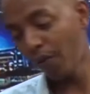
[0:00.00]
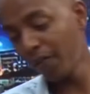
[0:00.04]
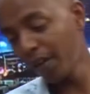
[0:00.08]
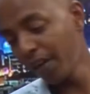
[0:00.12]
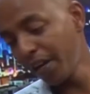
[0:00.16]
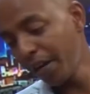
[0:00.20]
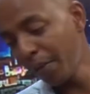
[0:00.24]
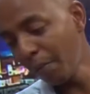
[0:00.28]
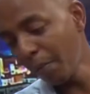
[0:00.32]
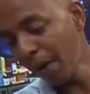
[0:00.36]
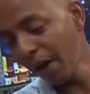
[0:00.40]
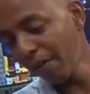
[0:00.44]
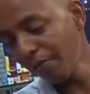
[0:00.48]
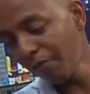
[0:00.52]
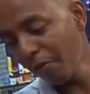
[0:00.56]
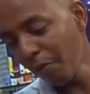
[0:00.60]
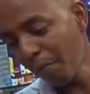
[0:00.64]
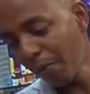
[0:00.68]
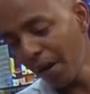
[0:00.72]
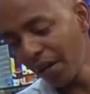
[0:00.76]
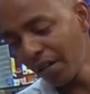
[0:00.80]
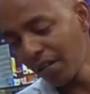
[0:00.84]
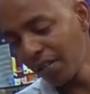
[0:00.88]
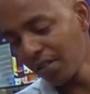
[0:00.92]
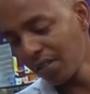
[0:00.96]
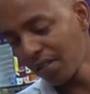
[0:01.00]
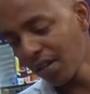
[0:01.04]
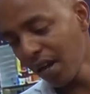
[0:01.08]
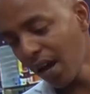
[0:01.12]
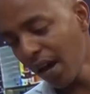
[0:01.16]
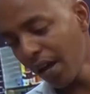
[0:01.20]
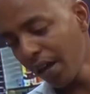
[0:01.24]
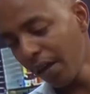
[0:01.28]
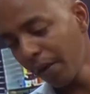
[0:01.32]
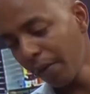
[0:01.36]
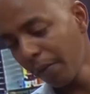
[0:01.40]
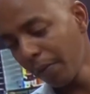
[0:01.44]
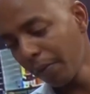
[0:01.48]
the demand for money is
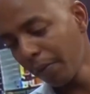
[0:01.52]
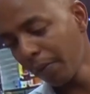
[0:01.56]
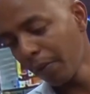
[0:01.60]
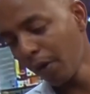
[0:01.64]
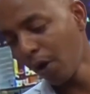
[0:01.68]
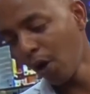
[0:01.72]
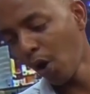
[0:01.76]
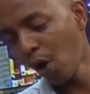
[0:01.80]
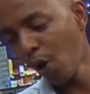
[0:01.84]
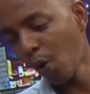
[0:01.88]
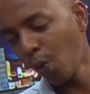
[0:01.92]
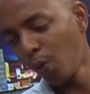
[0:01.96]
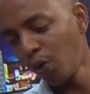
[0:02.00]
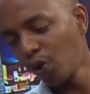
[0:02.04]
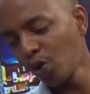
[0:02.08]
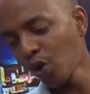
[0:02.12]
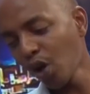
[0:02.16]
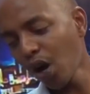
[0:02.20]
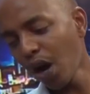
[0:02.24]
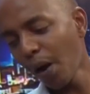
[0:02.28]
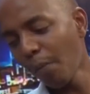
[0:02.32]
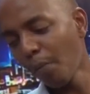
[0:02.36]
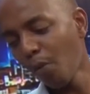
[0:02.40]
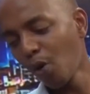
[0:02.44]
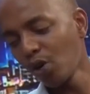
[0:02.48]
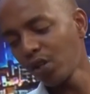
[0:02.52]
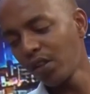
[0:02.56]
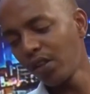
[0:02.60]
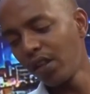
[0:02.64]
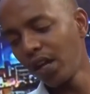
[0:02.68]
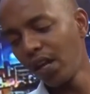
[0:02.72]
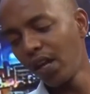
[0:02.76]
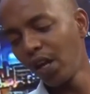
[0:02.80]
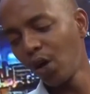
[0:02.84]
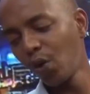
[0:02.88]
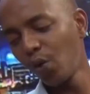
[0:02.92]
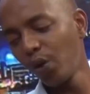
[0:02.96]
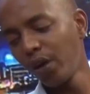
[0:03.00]
high, we talk about the
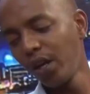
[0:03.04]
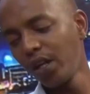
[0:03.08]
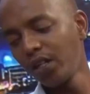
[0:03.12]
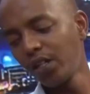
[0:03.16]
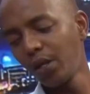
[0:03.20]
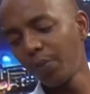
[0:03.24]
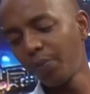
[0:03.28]
liquidity